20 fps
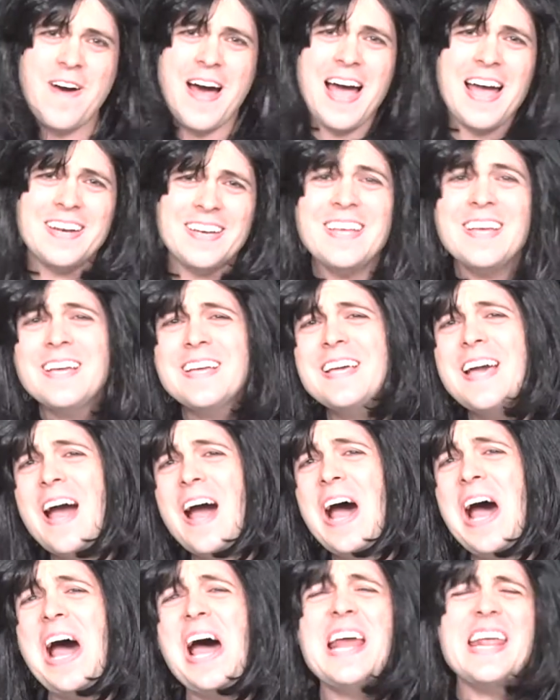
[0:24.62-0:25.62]
Finding
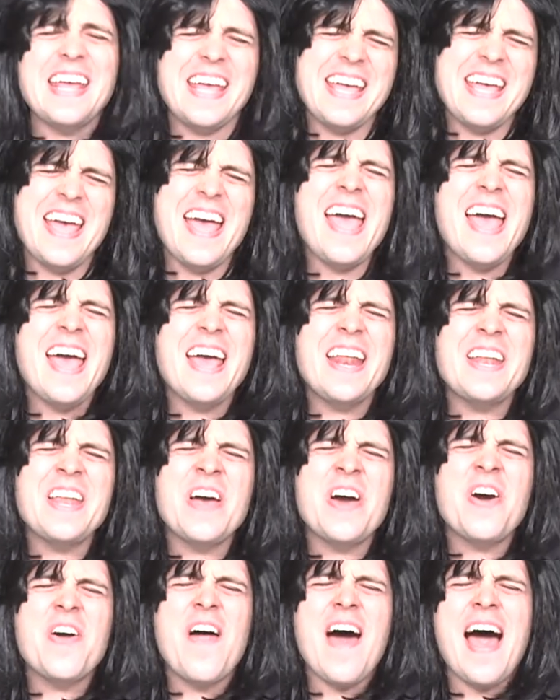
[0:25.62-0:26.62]
God in
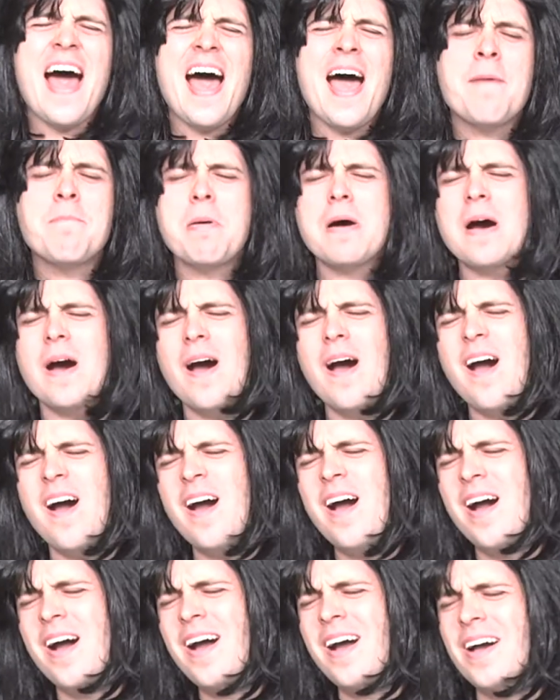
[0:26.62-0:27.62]
your
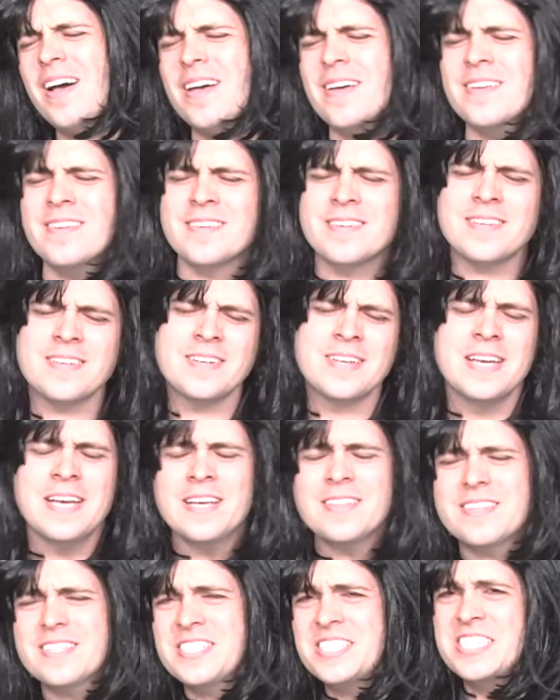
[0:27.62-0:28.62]
iPod,
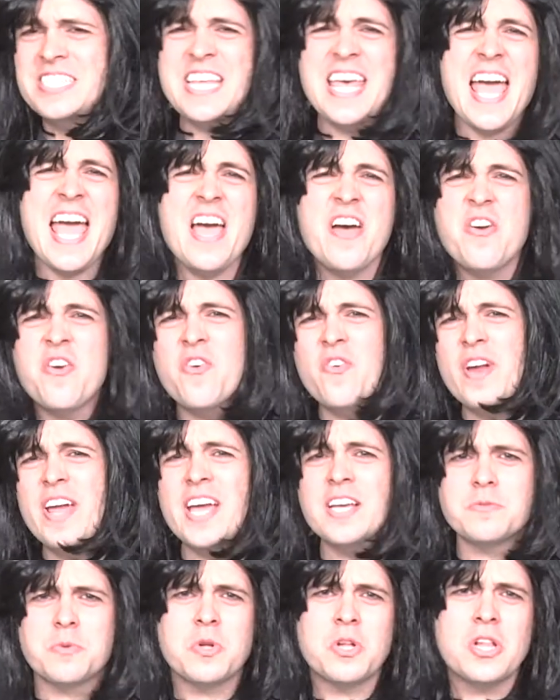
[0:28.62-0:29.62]
the series
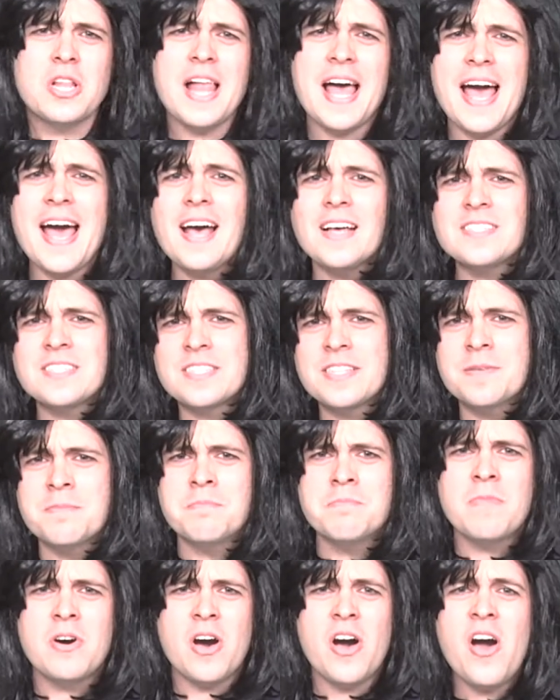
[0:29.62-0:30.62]
days will last the
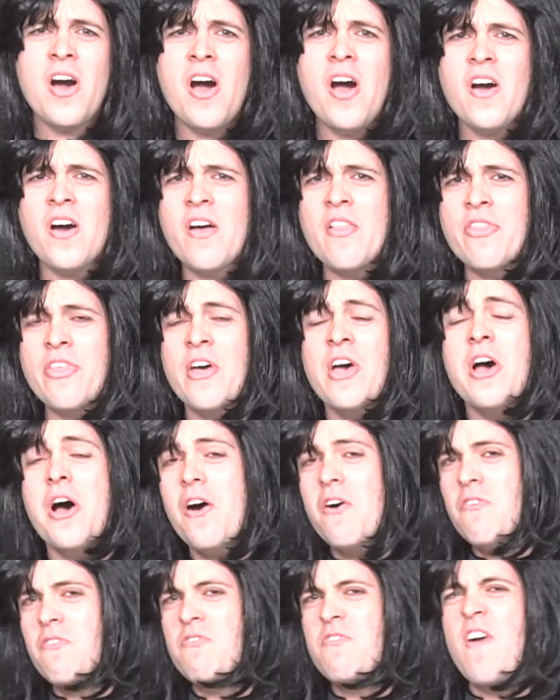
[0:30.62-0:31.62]
month
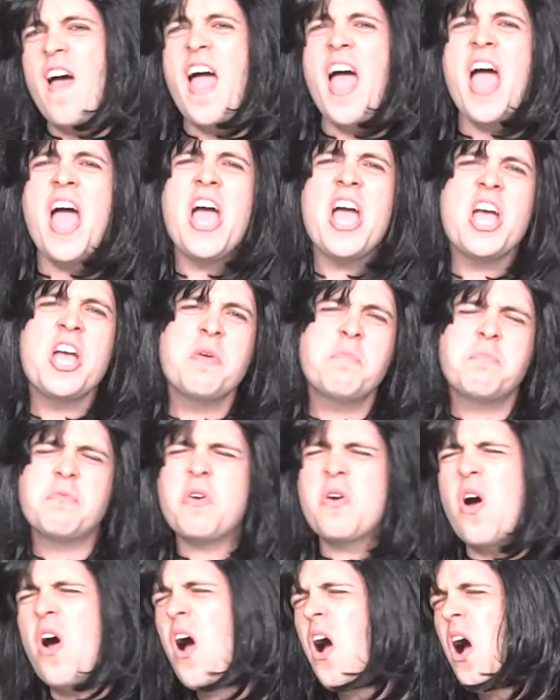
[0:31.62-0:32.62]
of
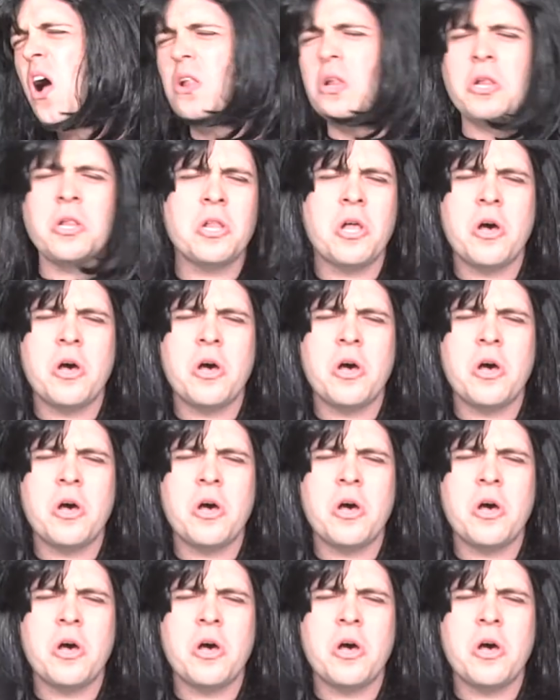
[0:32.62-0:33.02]
April